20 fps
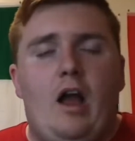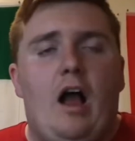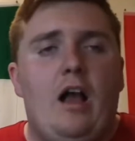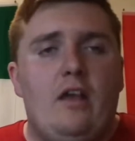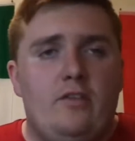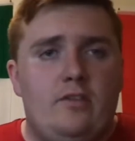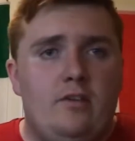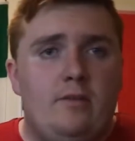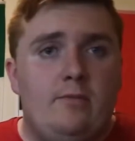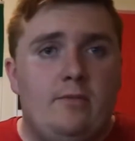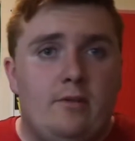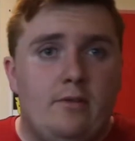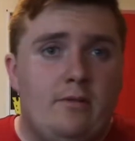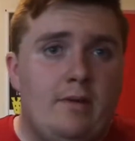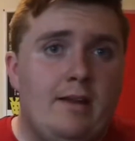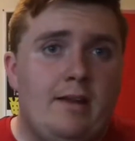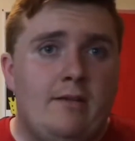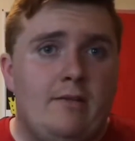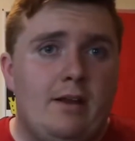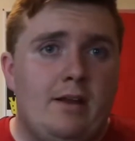costumes are
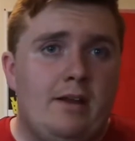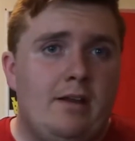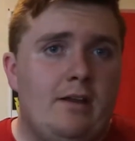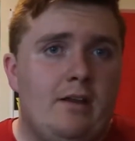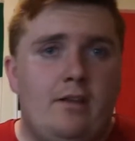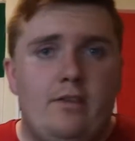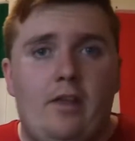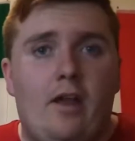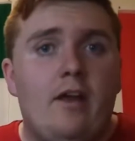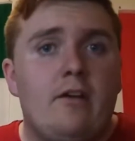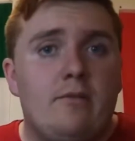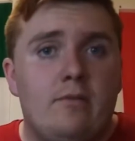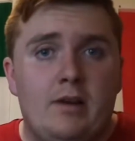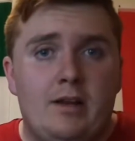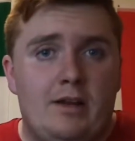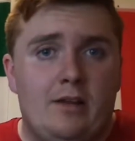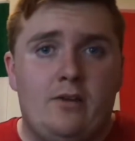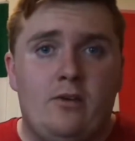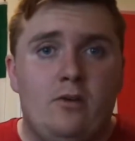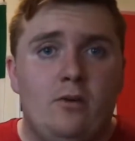really, really good. They're
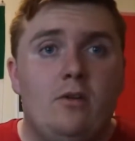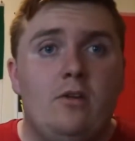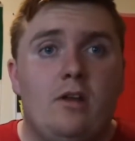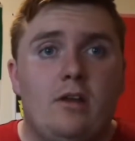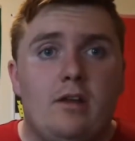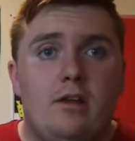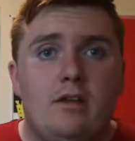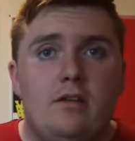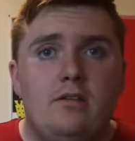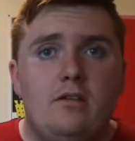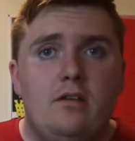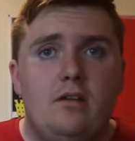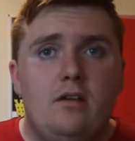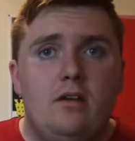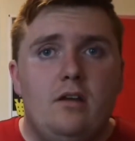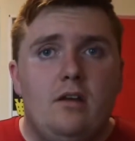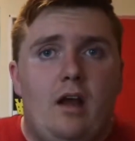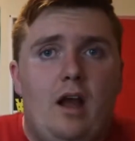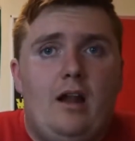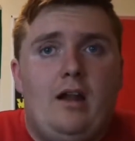really cool looking.
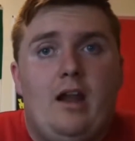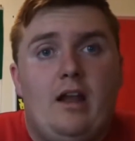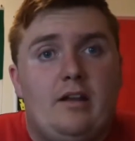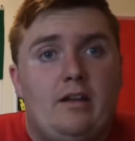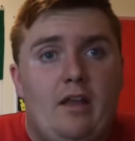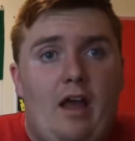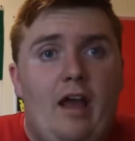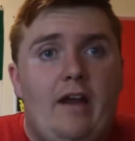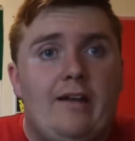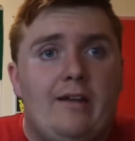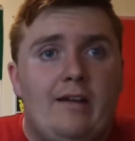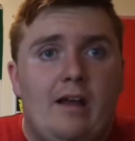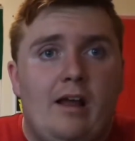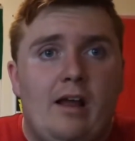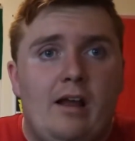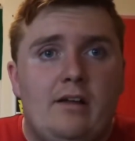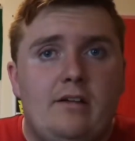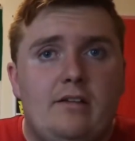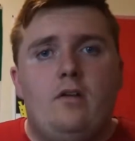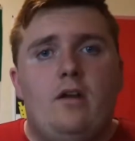I like that a
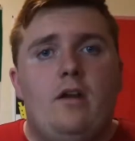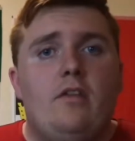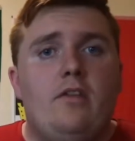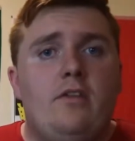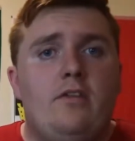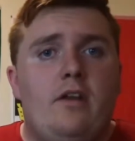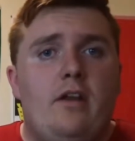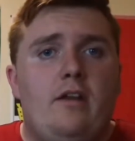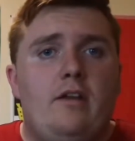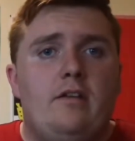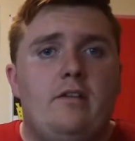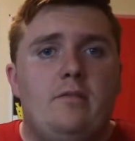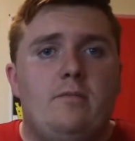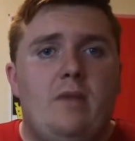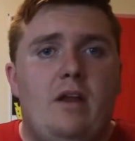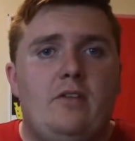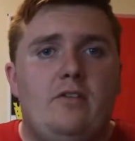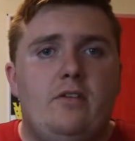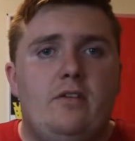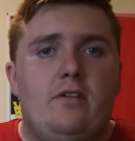lot. Another thing I need to
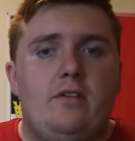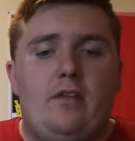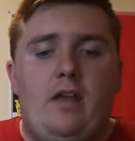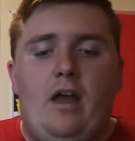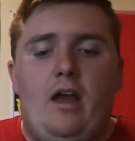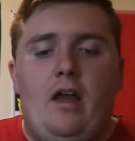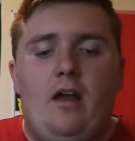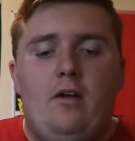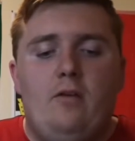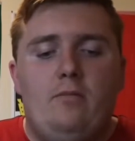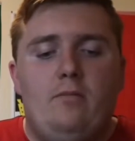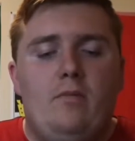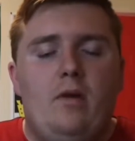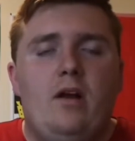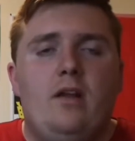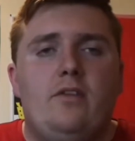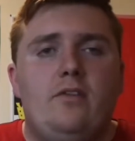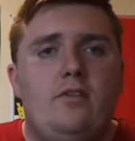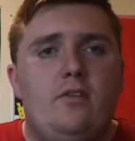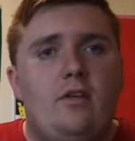mention is how
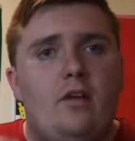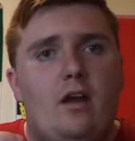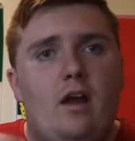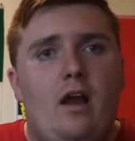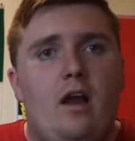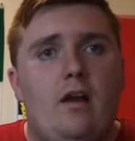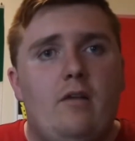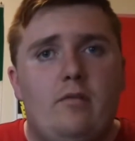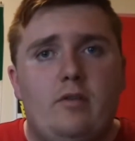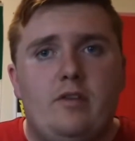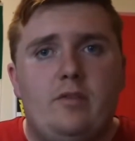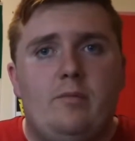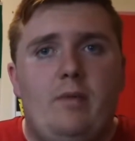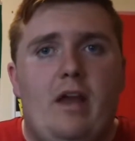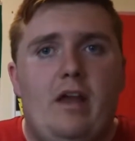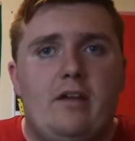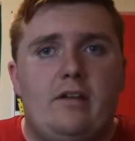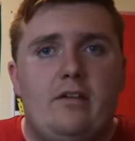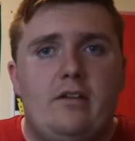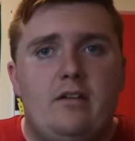much I
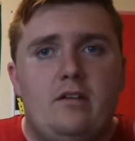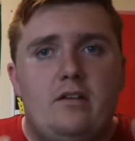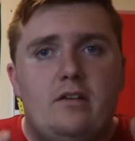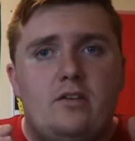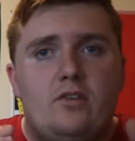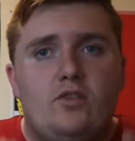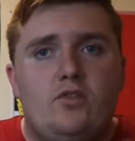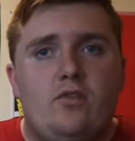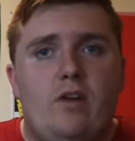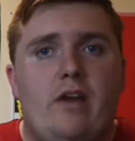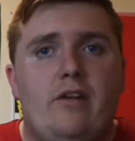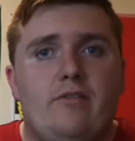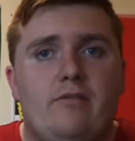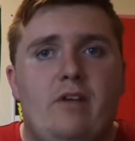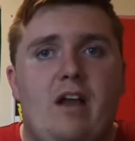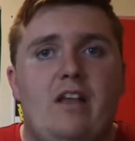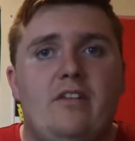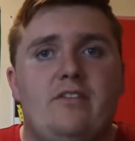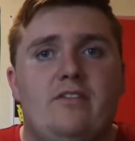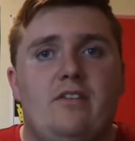respect Trent
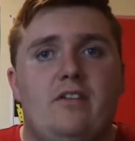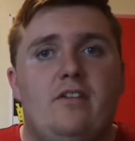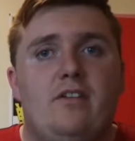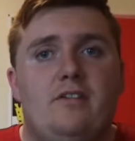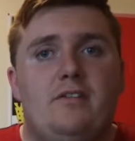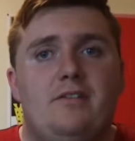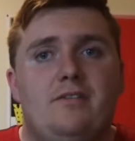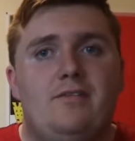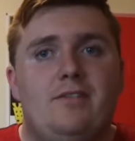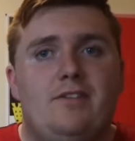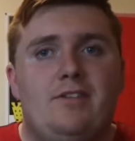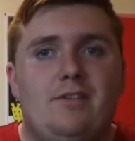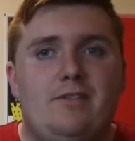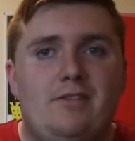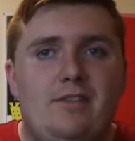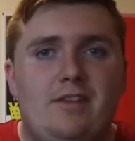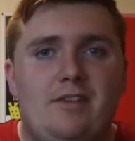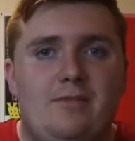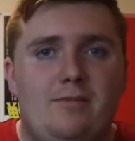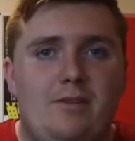Reznor for
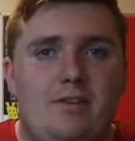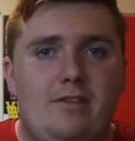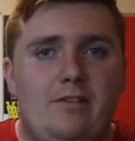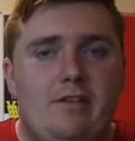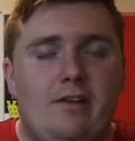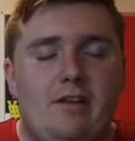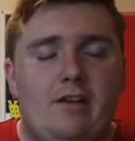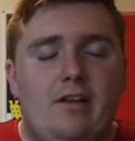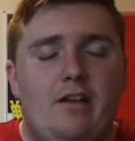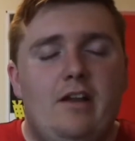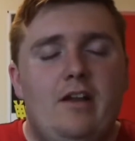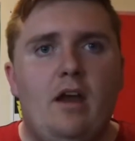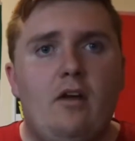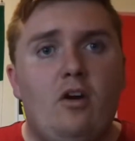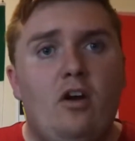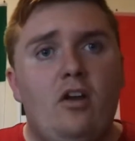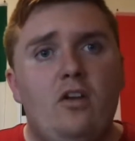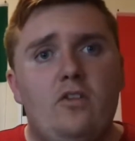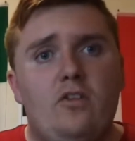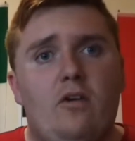doing this music. Now
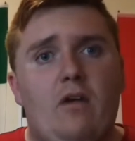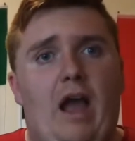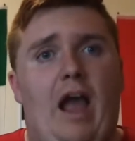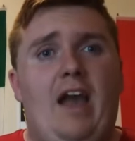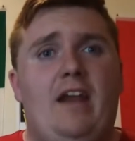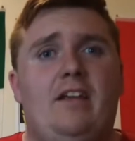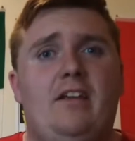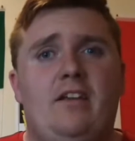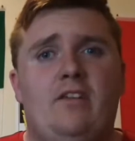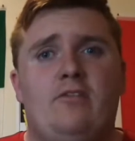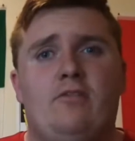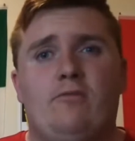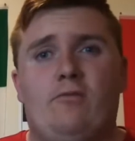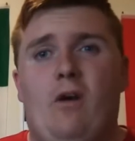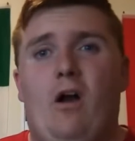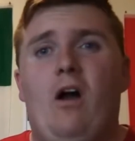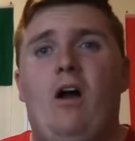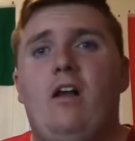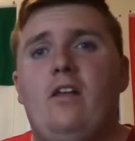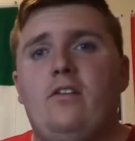also, Atticus
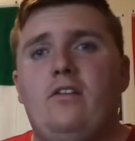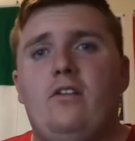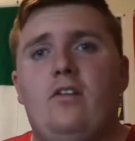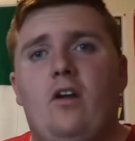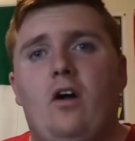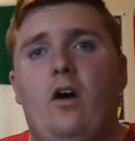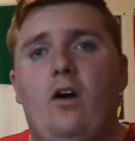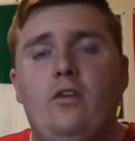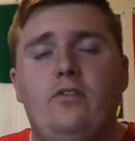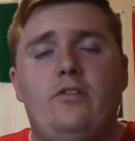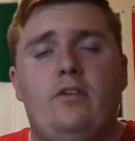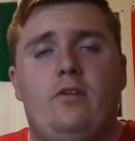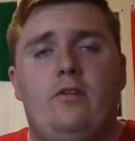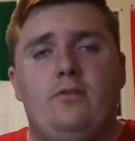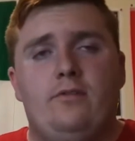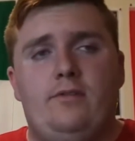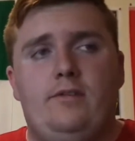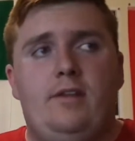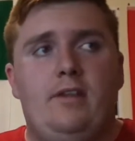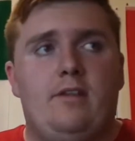Ross
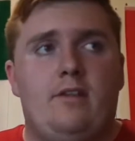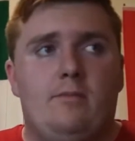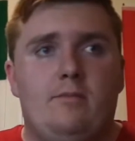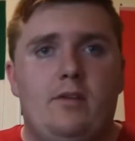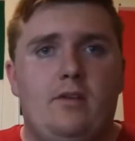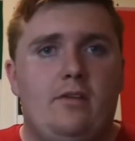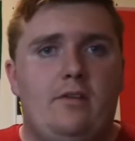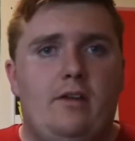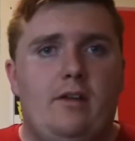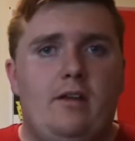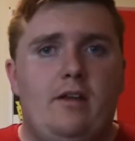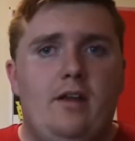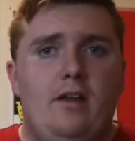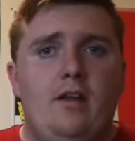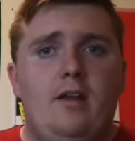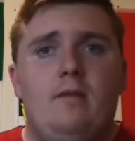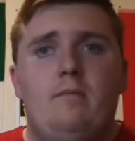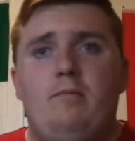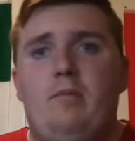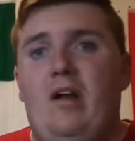also did the music,
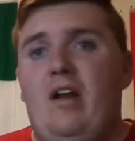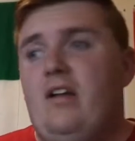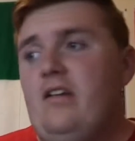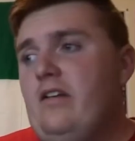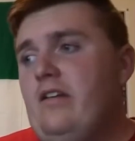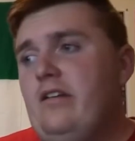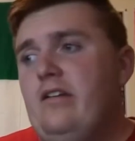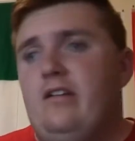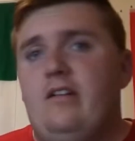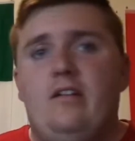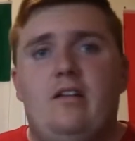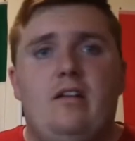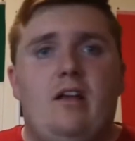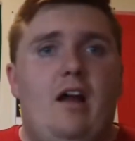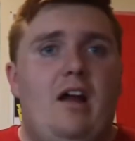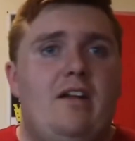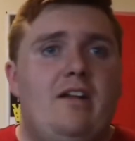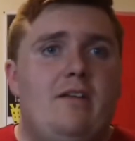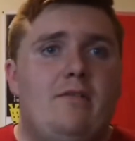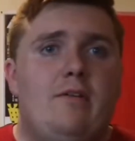but
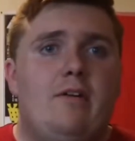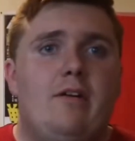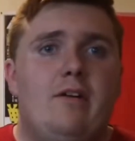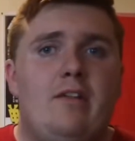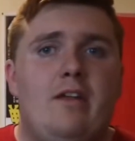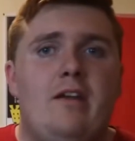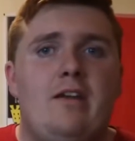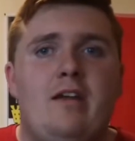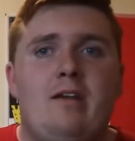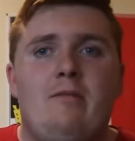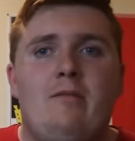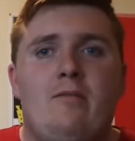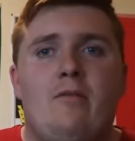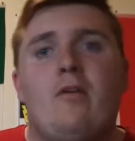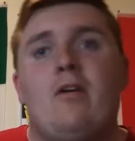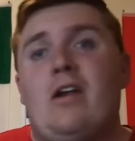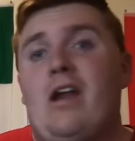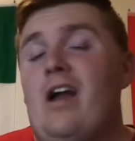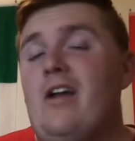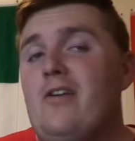I'd never heard that name
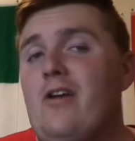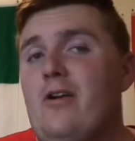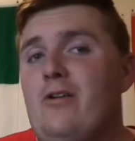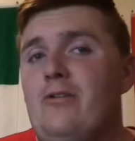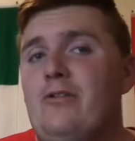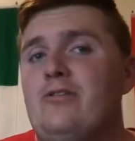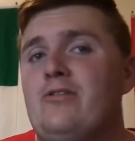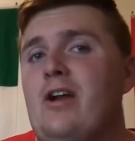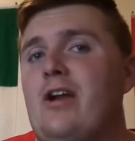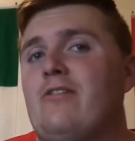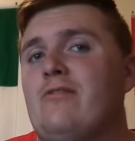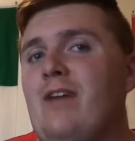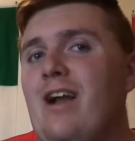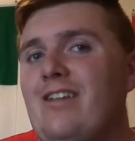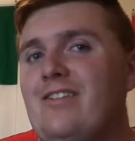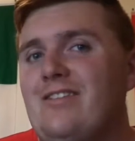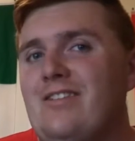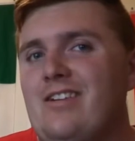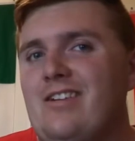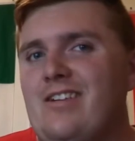before, and I know who Trent
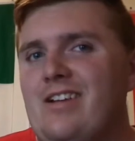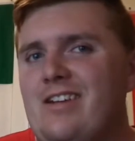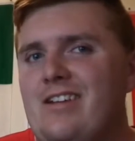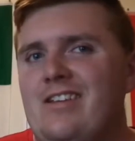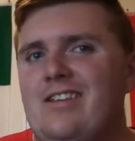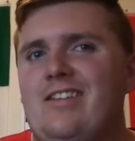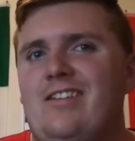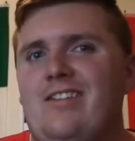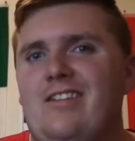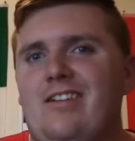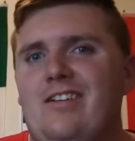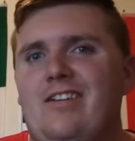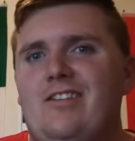Reznor is.